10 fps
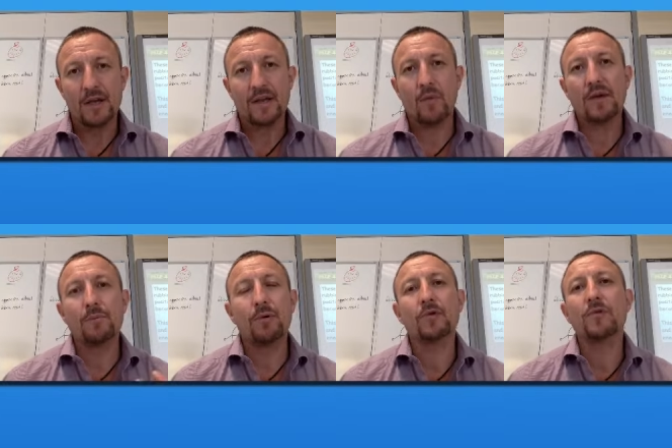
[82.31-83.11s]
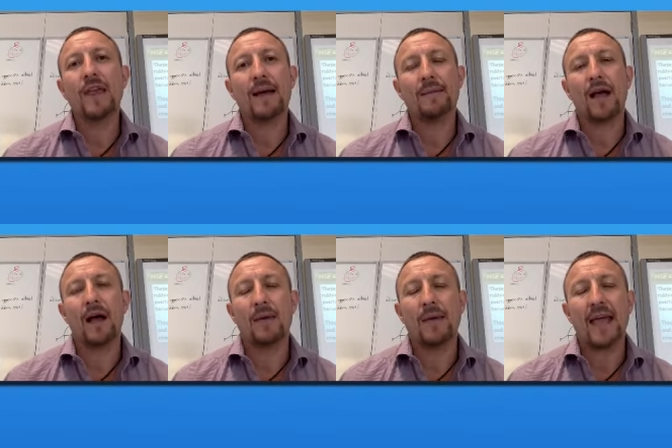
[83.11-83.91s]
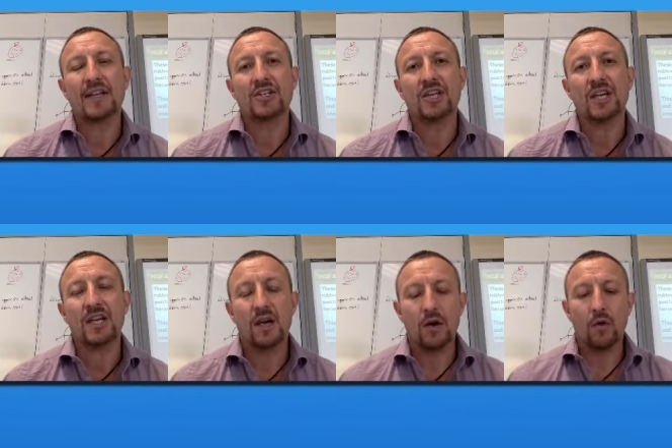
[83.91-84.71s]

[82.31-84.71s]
Now we can put all that energy,